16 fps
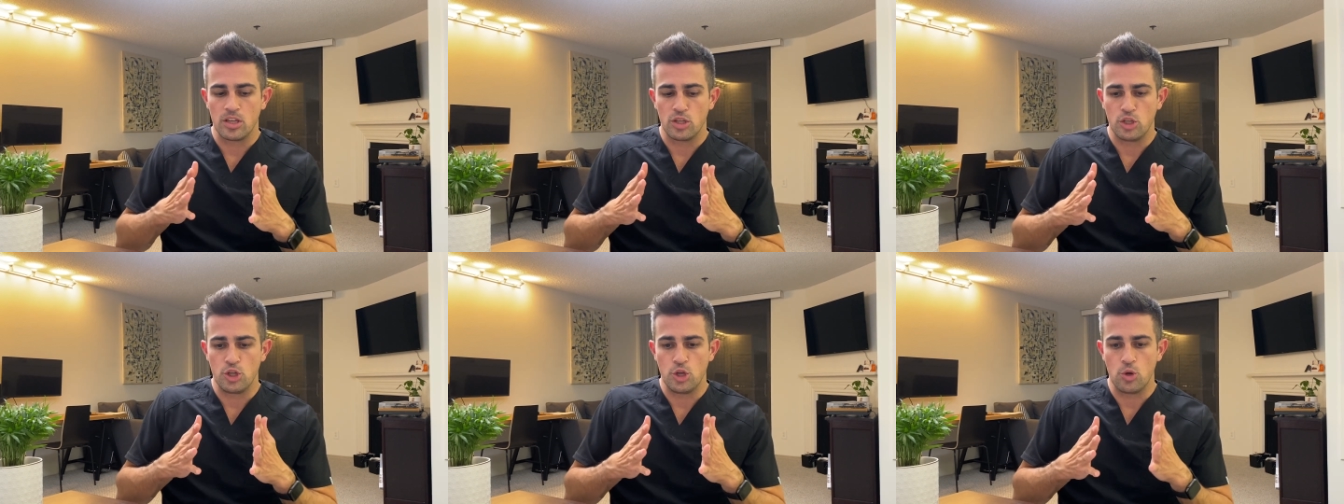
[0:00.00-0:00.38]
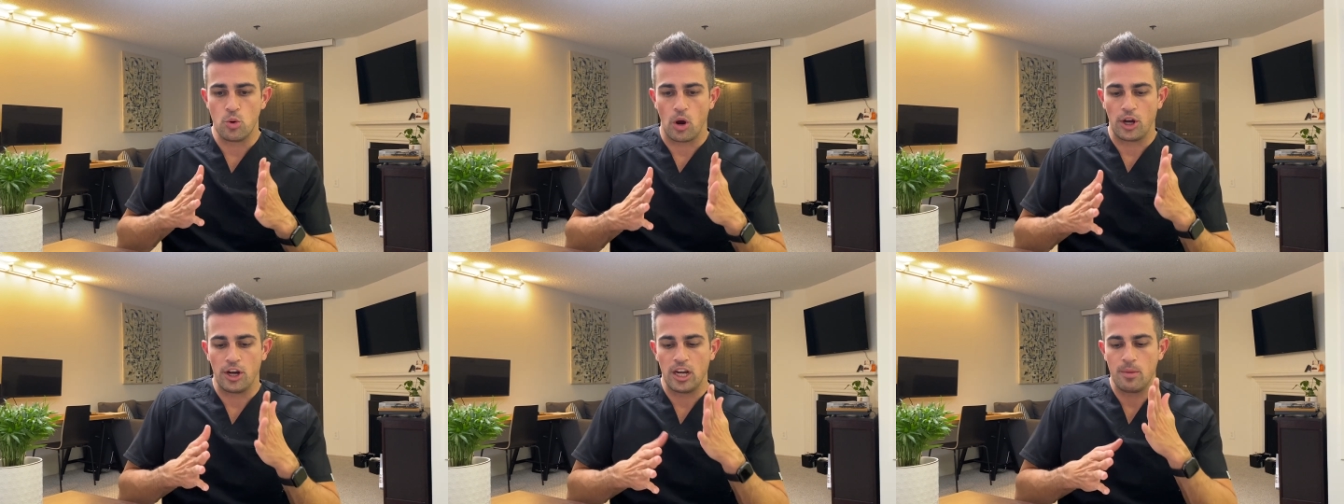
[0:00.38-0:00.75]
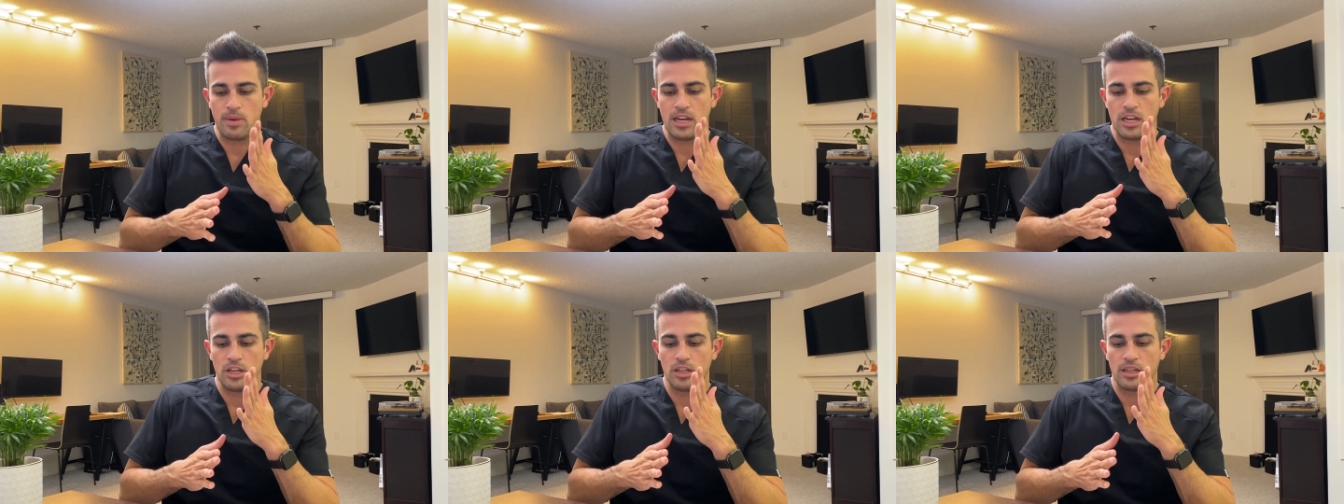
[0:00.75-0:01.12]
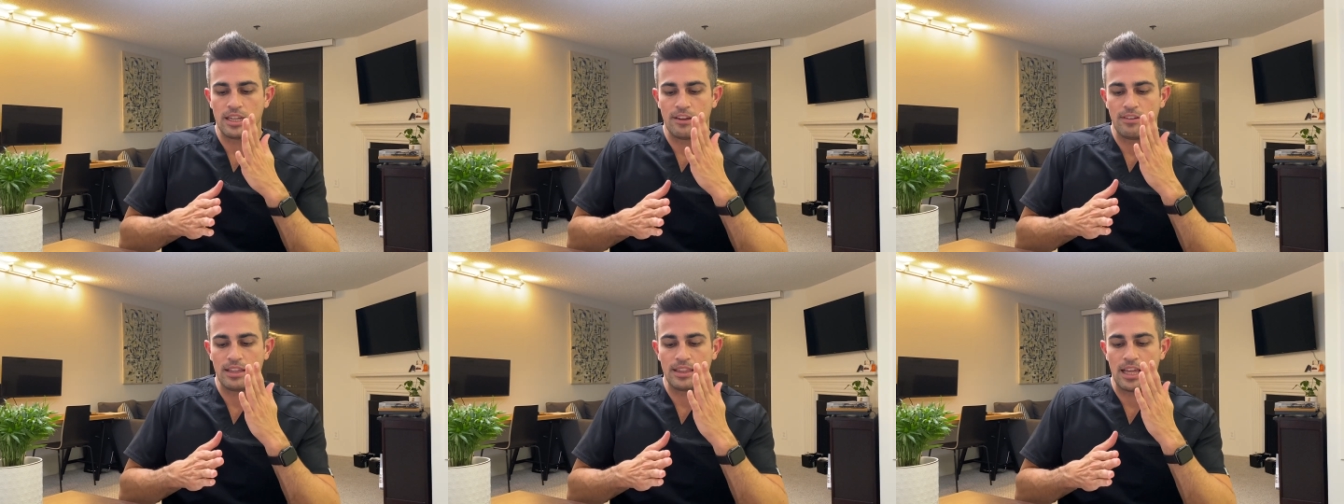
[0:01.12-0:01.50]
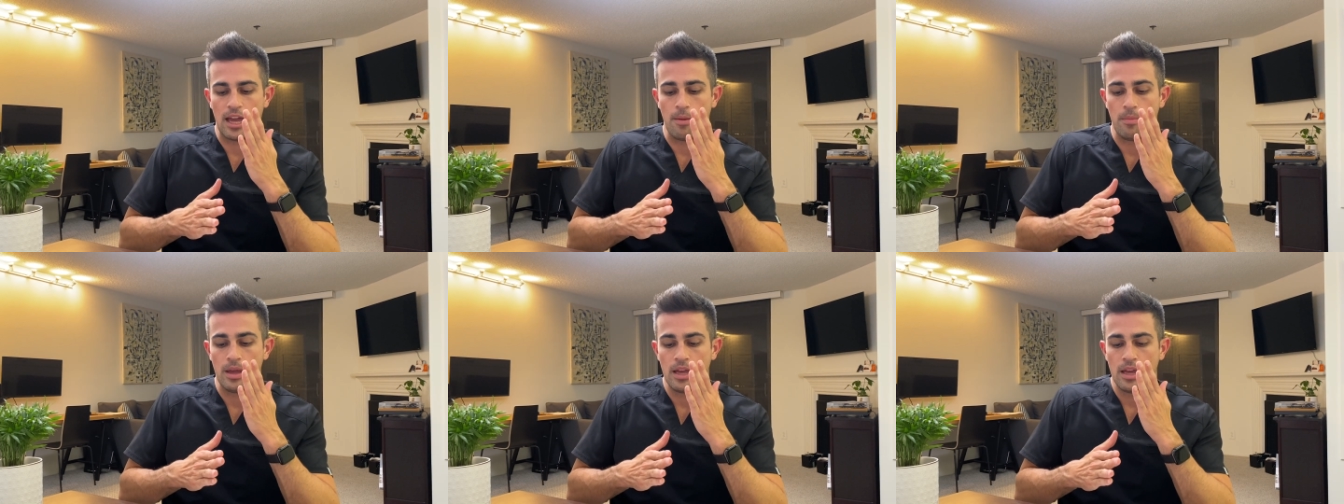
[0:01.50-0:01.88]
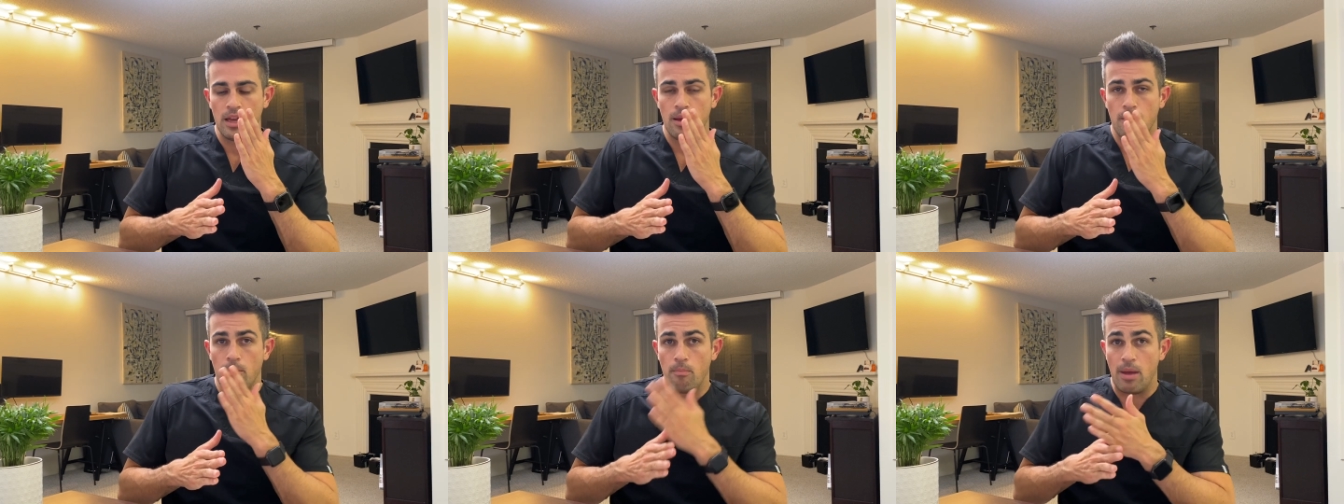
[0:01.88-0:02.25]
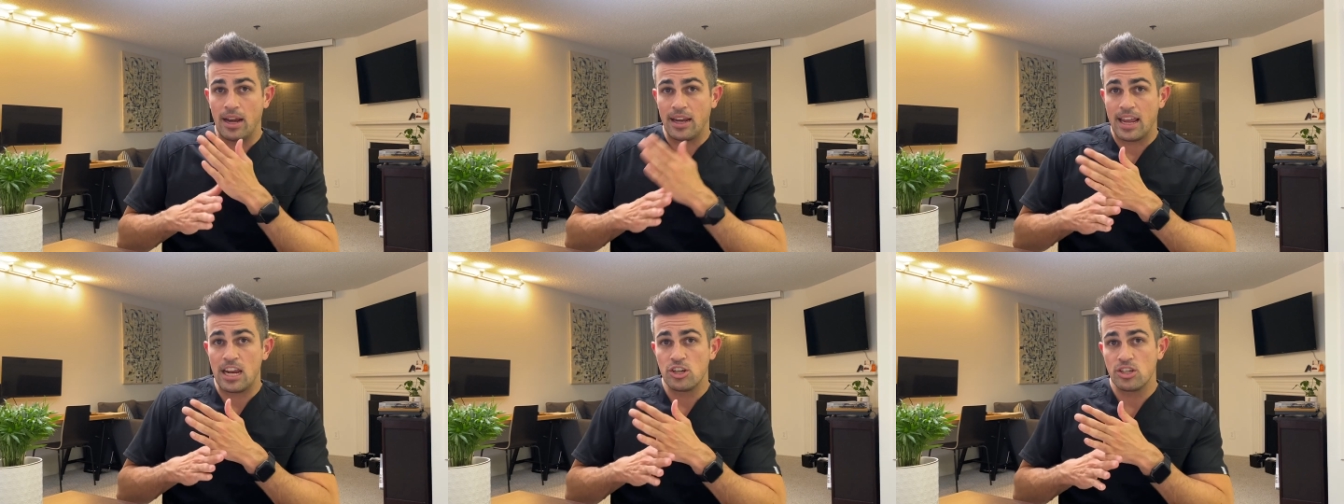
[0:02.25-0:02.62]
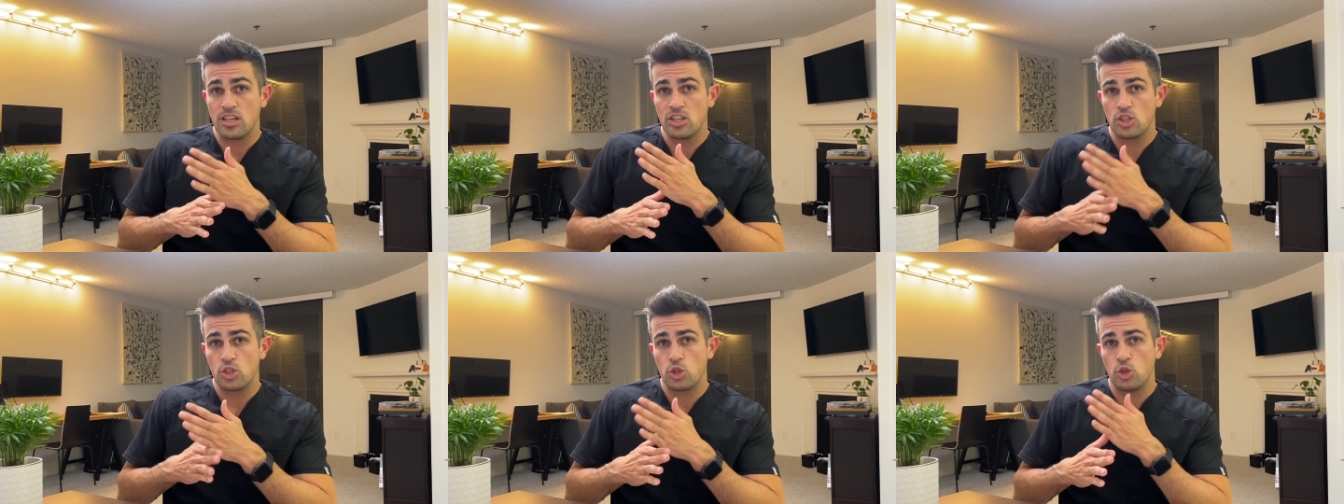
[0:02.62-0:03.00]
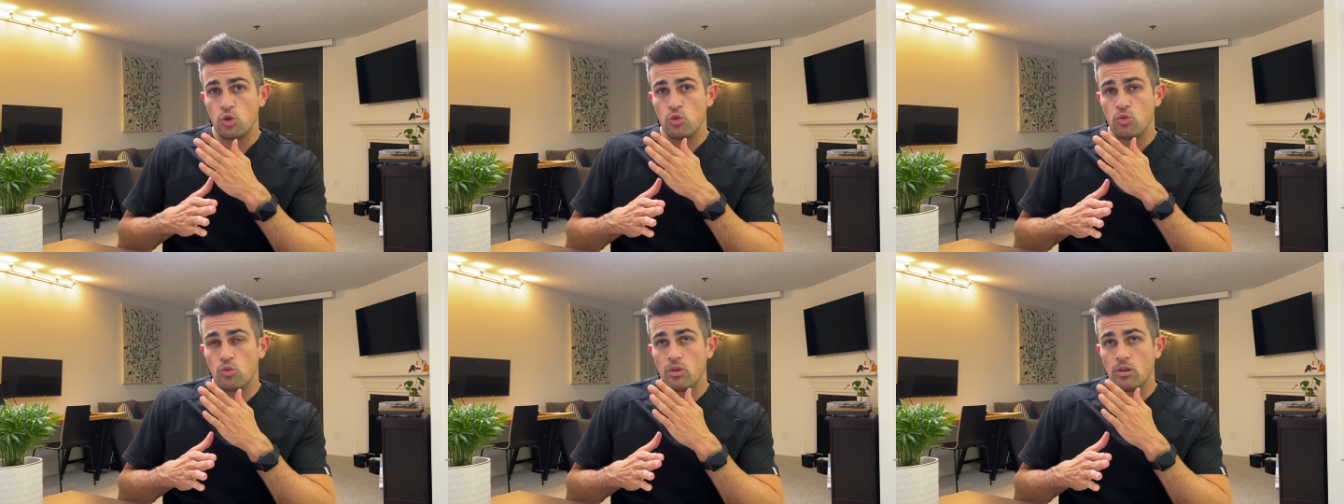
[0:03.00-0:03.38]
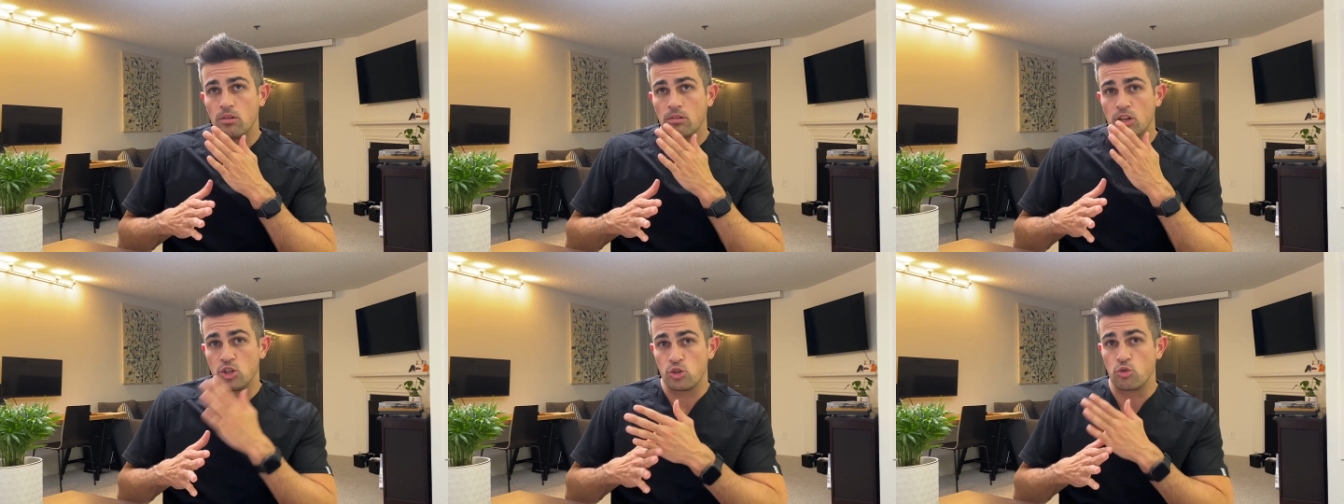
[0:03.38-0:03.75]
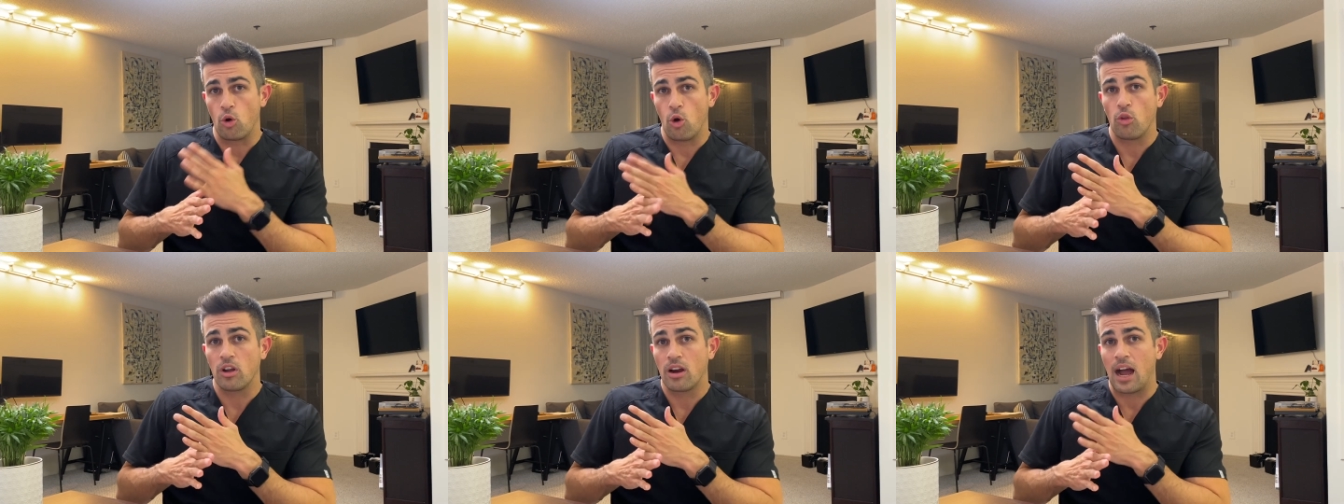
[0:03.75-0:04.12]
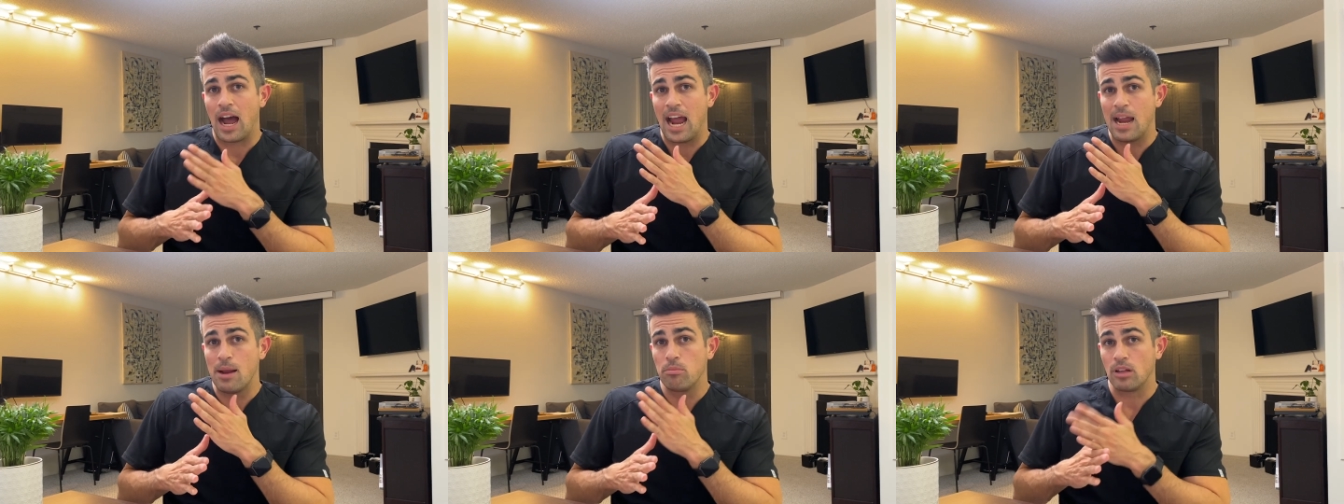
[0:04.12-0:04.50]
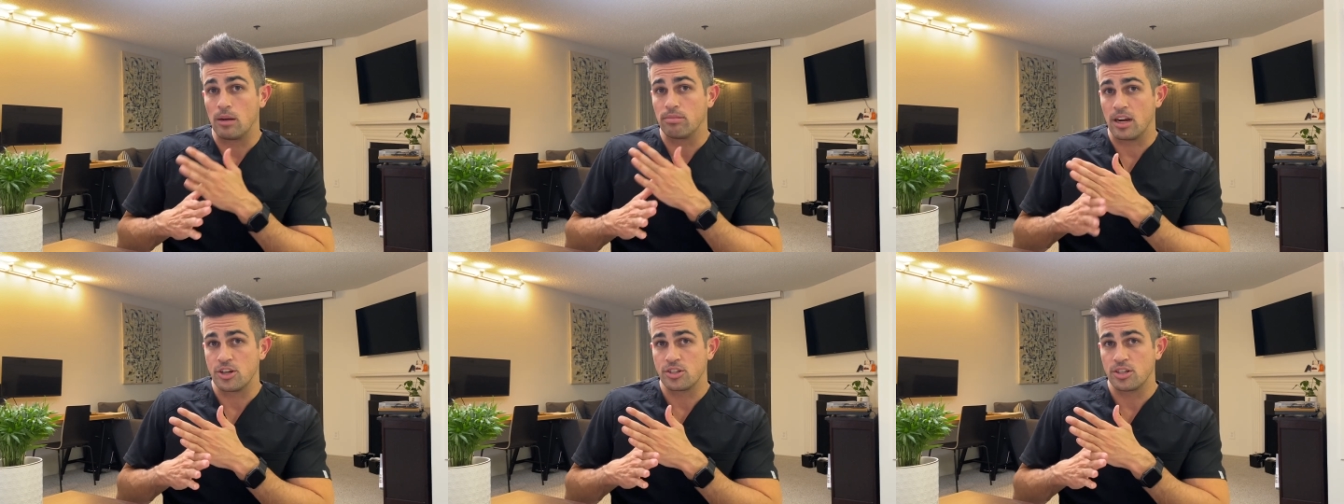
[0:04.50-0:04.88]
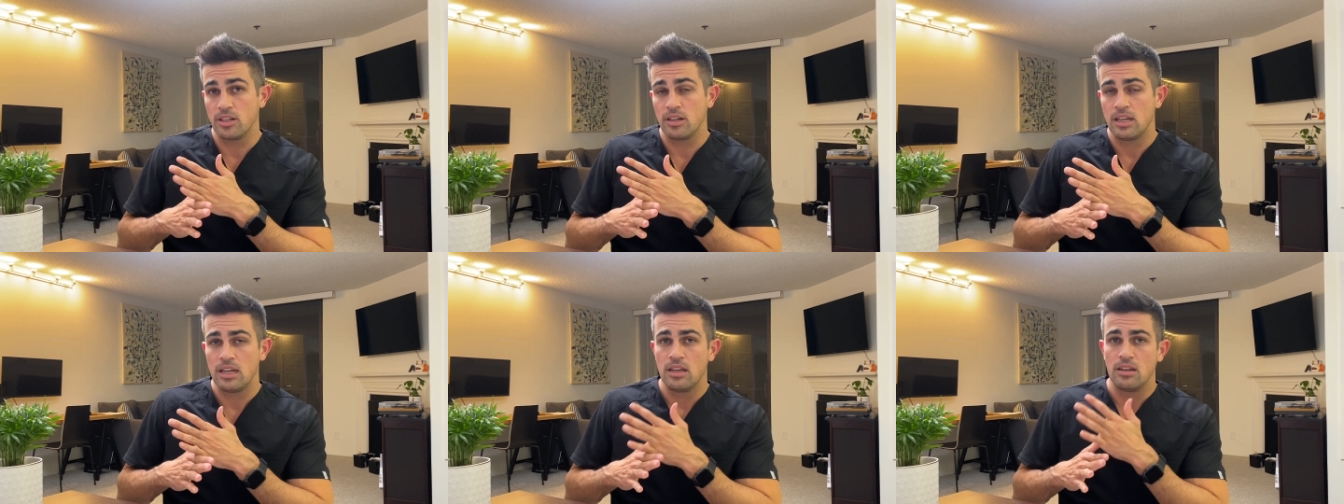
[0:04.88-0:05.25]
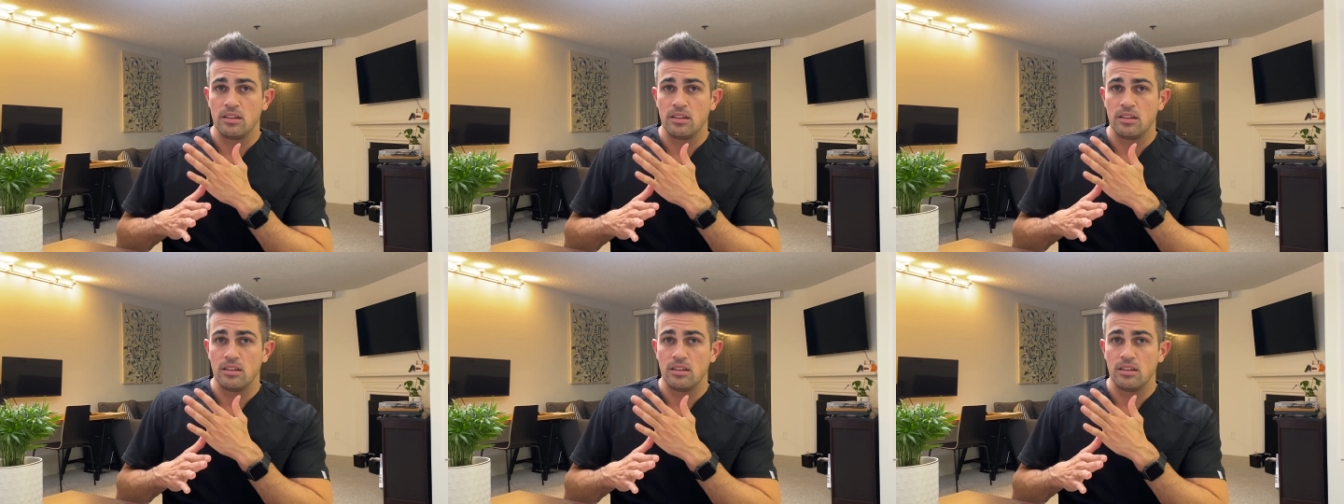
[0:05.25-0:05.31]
You are gonna be giving them medications to control their high blood pressure.